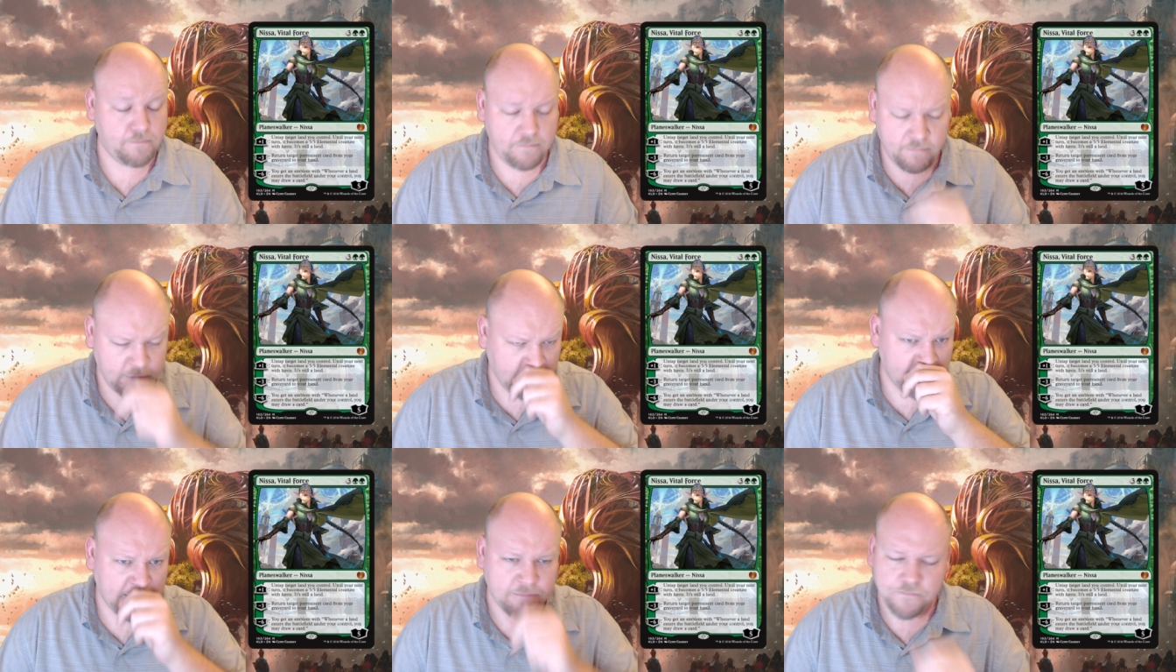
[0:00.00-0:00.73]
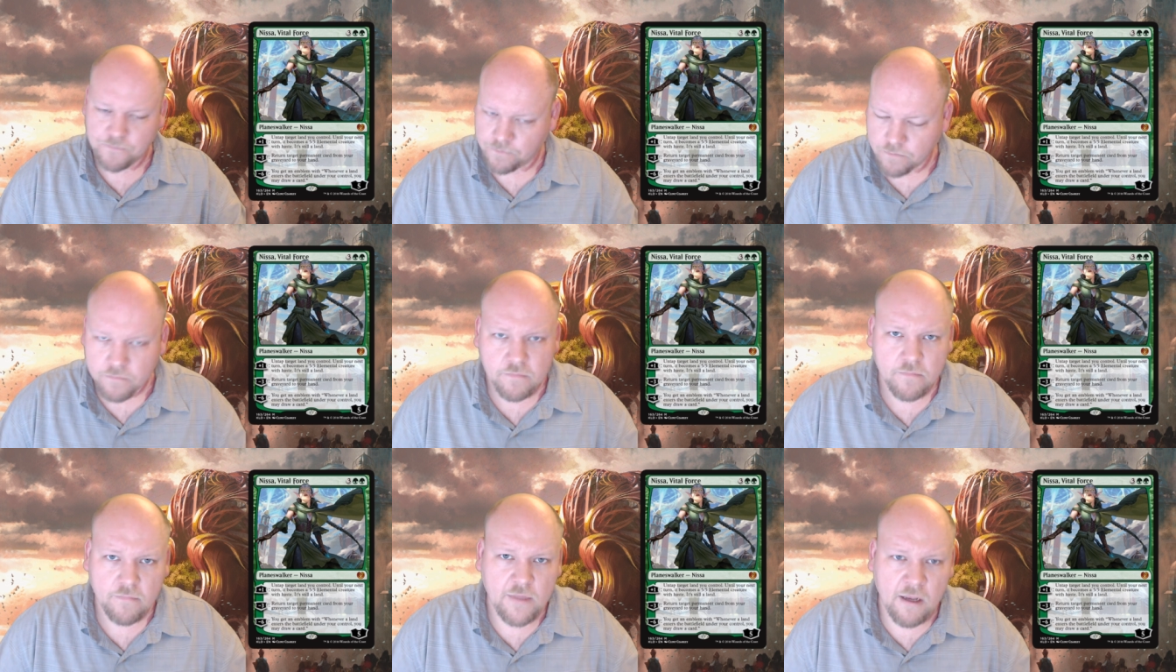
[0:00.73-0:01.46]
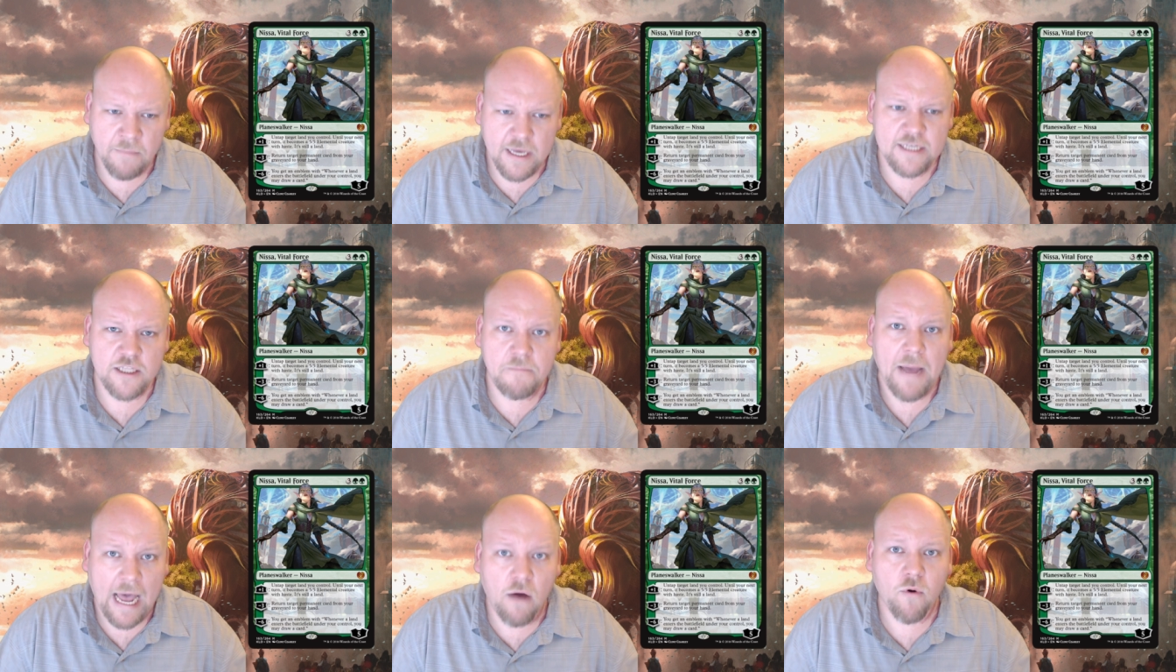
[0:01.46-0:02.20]
Excuse me. Because the
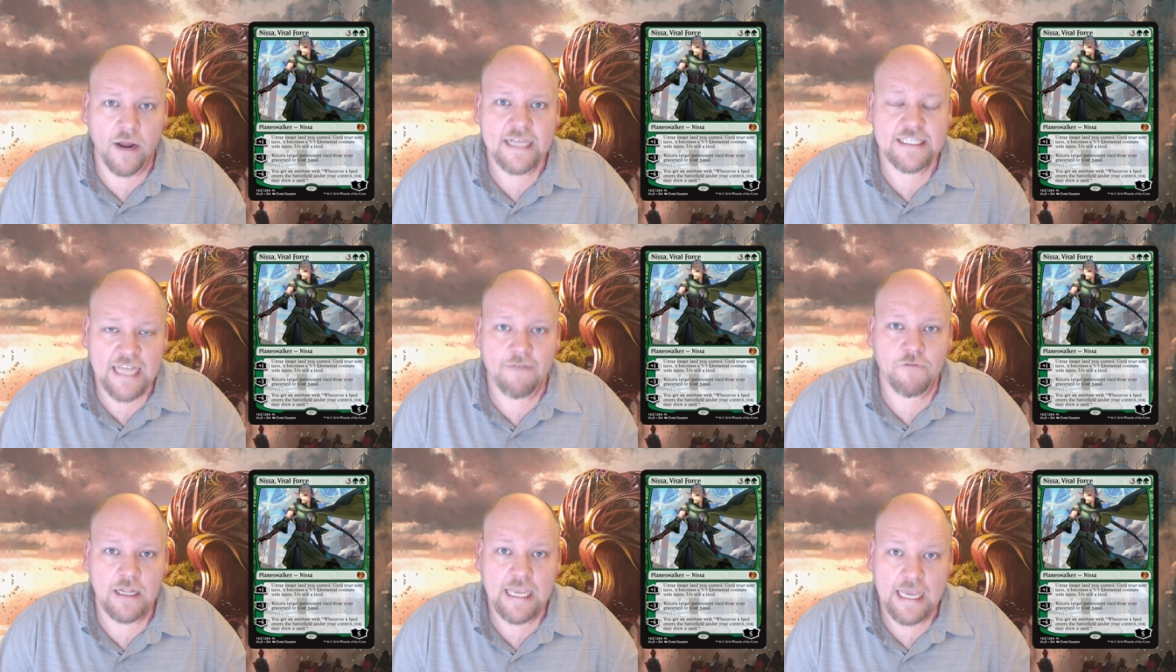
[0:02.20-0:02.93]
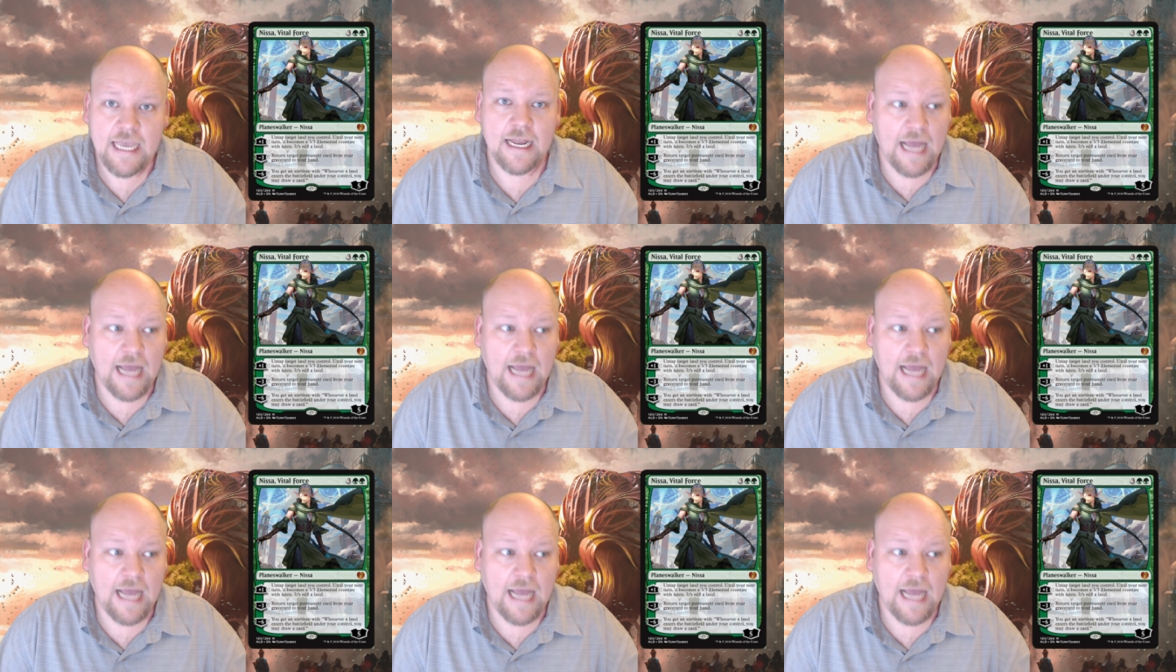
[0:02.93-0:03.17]
power is definitely in.